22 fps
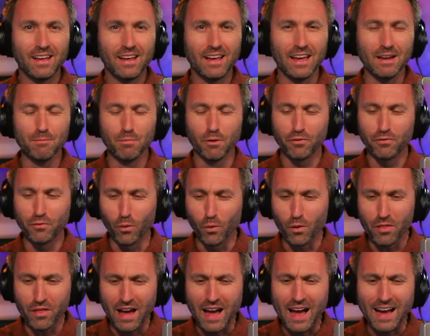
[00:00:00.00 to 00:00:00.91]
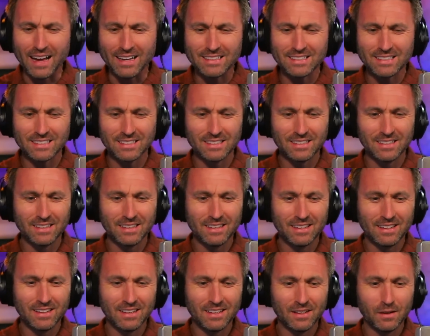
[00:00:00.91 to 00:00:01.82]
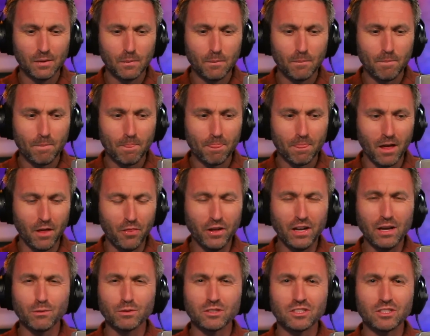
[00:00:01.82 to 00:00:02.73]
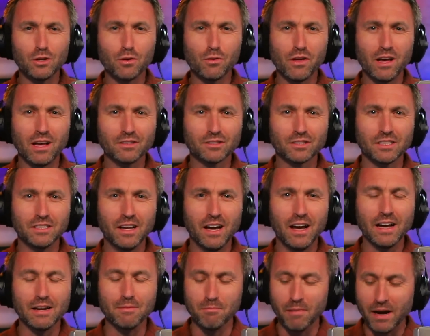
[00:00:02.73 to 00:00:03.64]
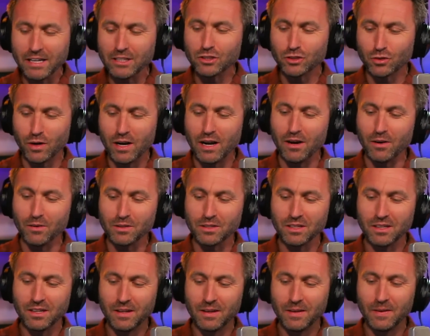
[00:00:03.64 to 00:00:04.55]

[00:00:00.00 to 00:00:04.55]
And before that, I think it was 2009. Mike Trout